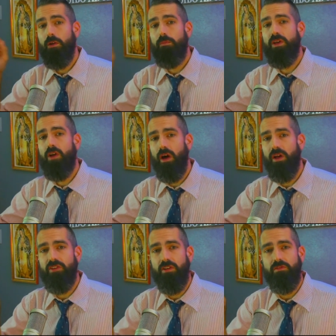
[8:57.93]

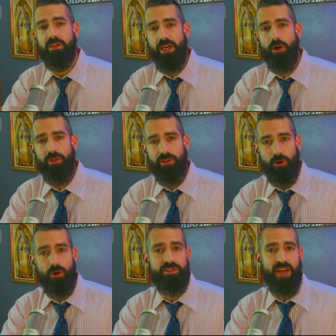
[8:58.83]
because of Leo
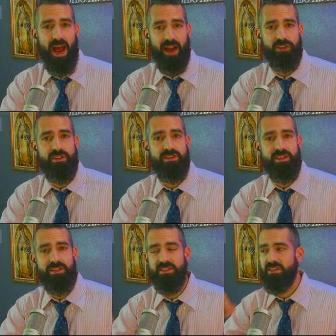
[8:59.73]
III's actions
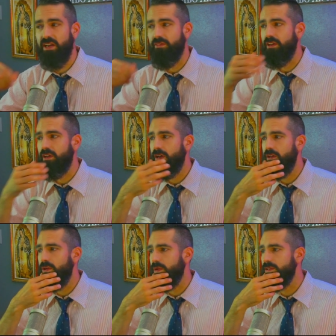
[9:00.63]
in the
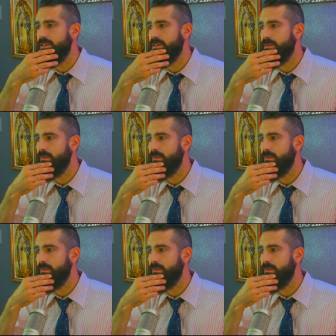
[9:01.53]
700s.